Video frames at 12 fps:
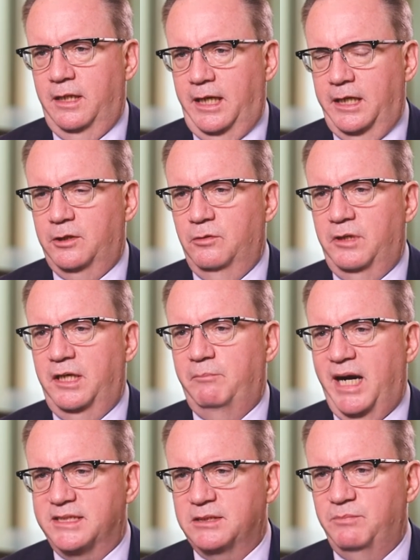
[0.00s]
including
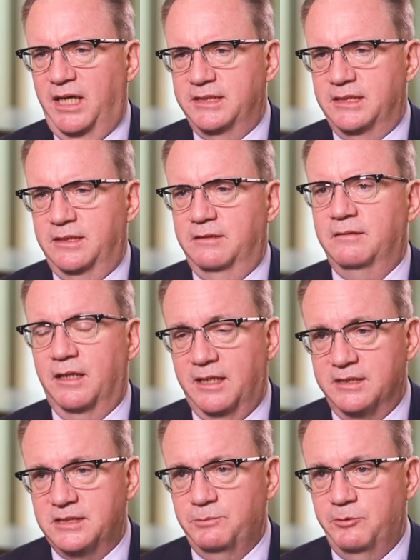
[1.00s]
maximizing the
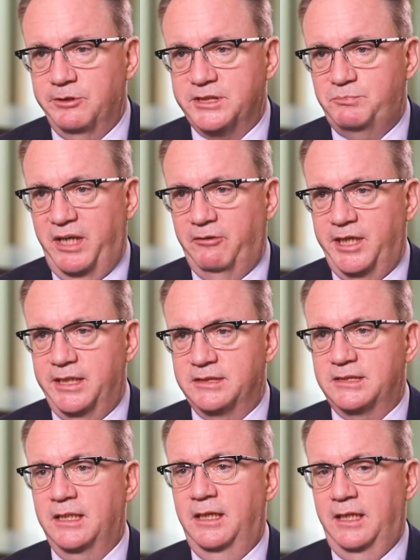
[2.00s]
customer experience,